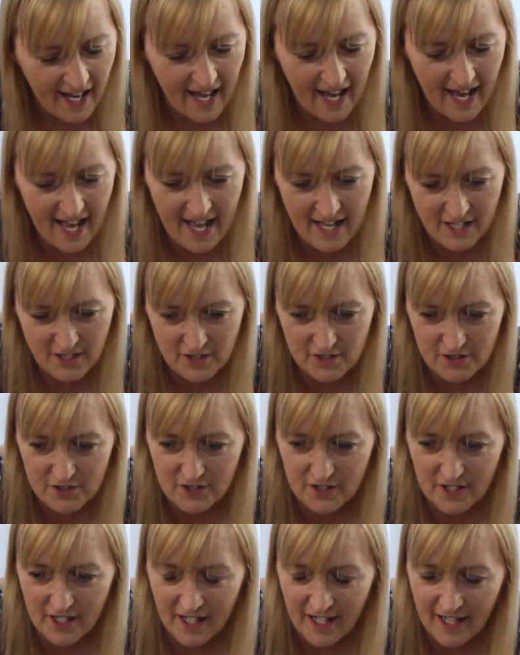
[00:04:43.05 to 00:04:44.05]

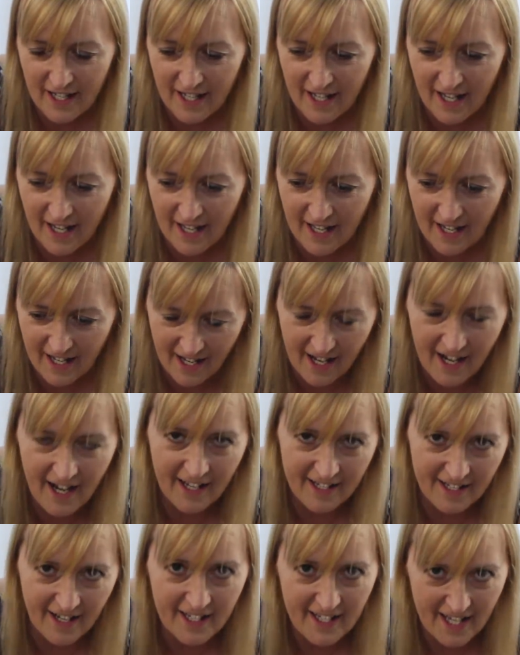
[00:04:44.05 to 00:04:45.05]
And
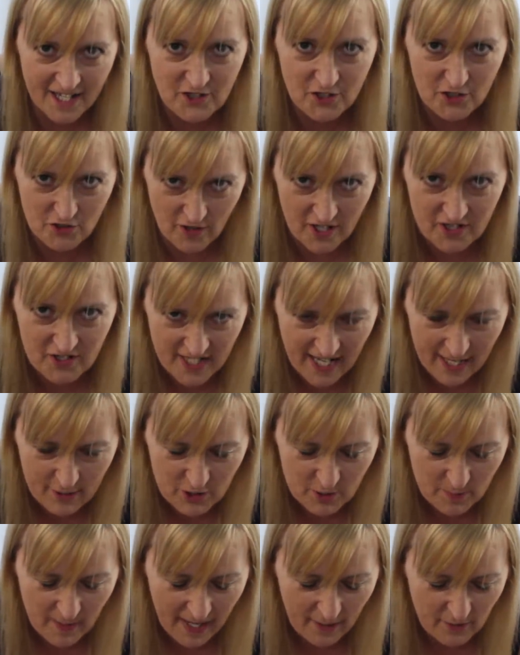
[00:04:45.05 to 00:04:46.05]
I, I, get stressed
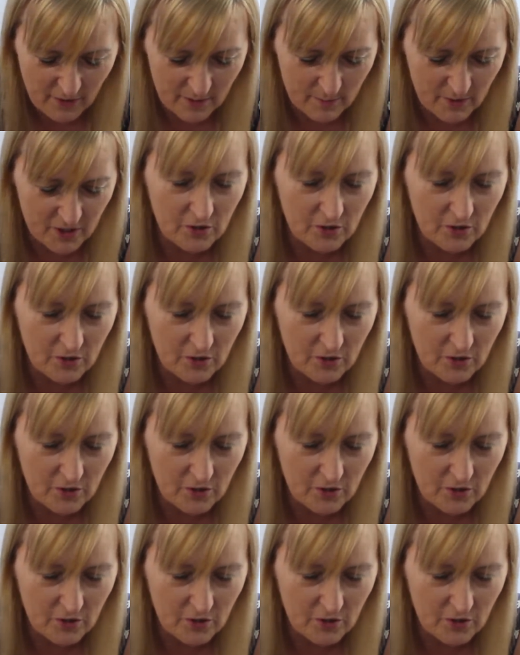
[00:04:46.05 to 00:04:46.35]
out about them.